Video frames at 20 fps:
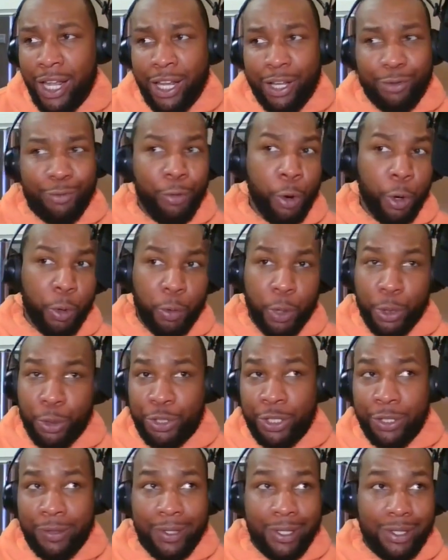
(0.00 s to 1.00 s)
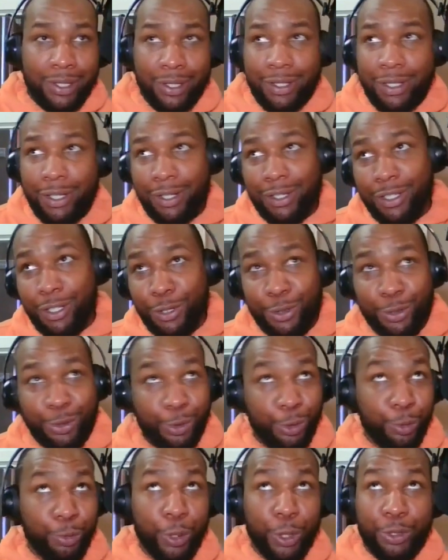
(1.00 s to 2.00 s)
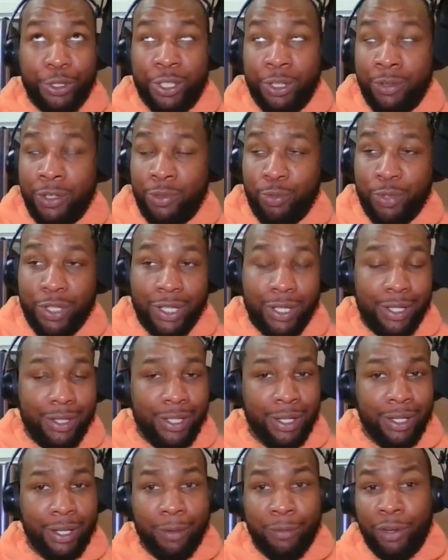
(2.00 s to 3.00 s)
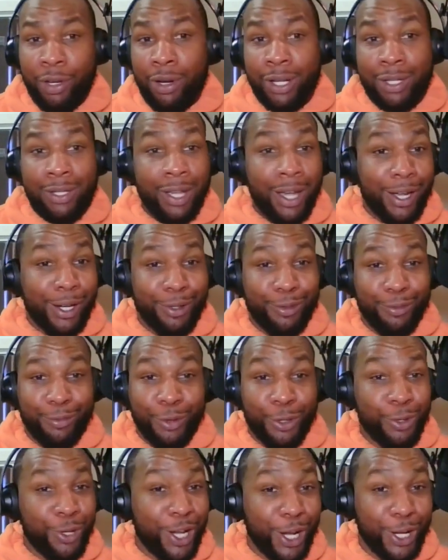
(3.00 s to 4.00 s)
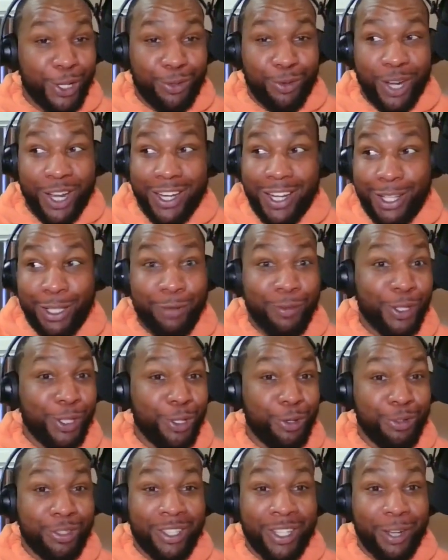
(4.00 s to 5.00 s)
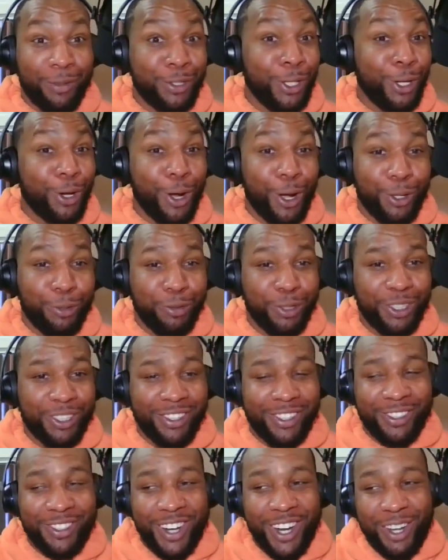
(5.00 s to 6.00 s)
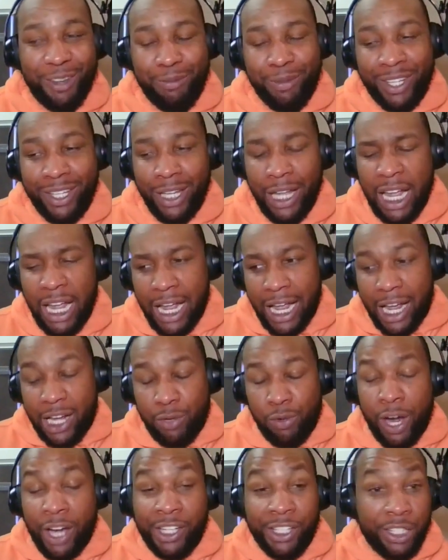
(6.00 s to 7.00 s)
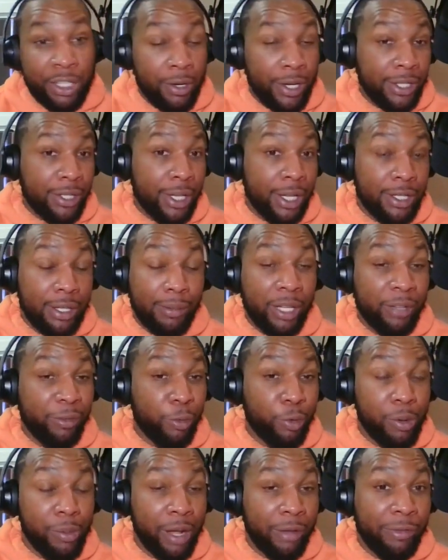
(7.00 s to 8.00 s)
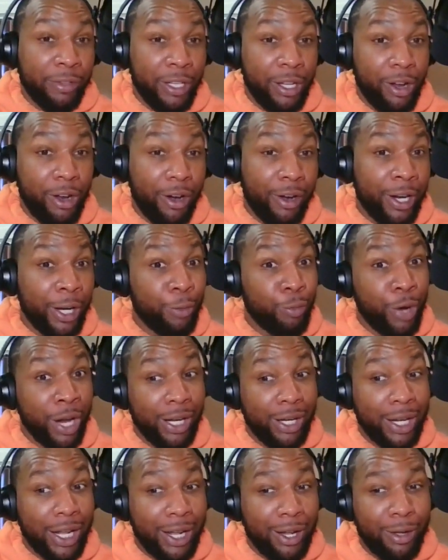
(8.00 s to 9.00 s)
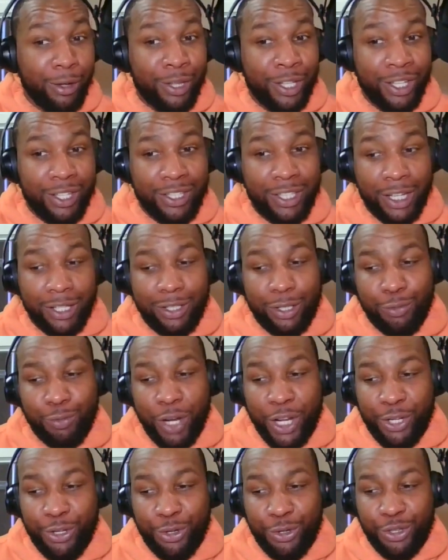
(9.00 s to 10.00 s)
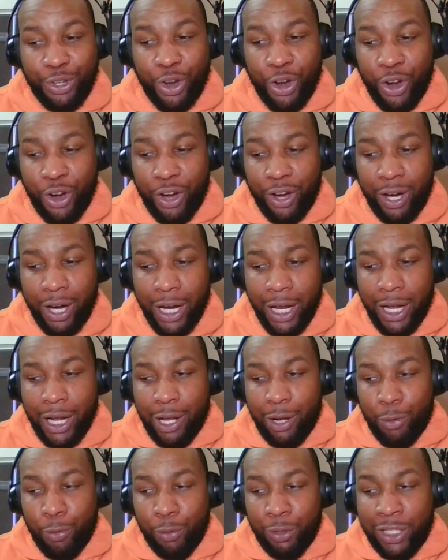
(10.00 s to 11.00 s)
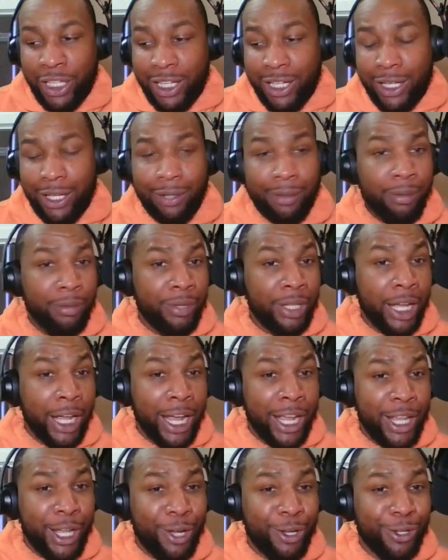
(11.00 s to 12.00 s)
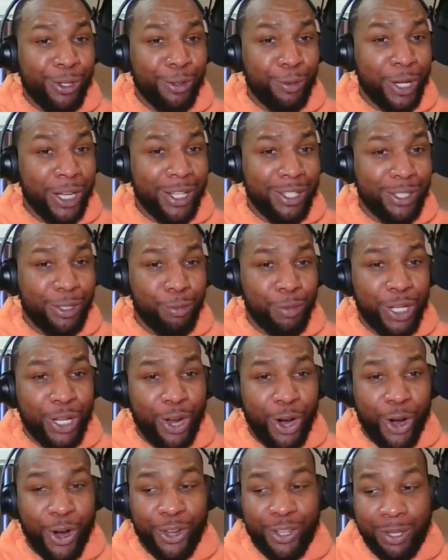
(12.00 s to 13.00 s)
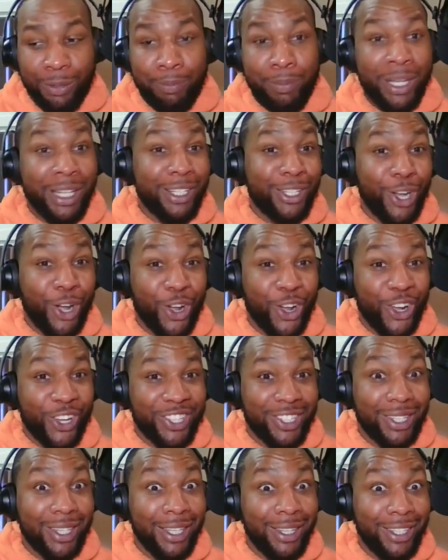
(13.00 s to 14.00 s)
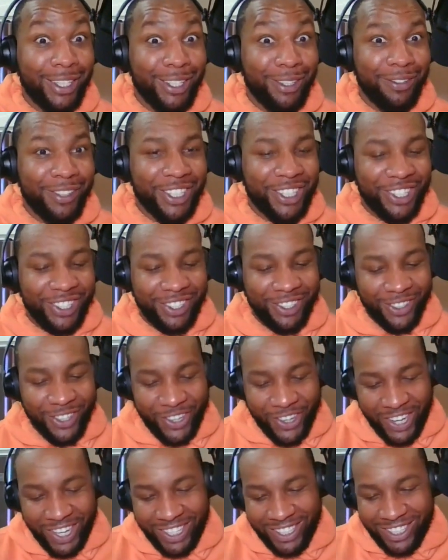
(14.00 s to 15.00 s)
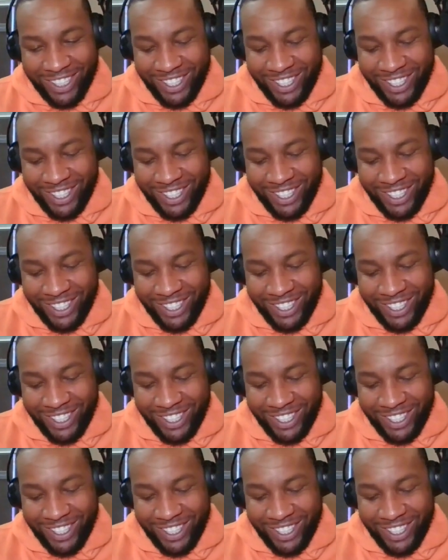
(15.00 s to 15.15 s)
four World Series in 6 years, two World Series wins, and I'm very excited for you guys, right? I live in Houston. I've seen all of it, right? But as Rodney Terry says, I'm living where my feet are, and right now the Texas Rangers are leading the AL West. We are the big dogs in the division, right?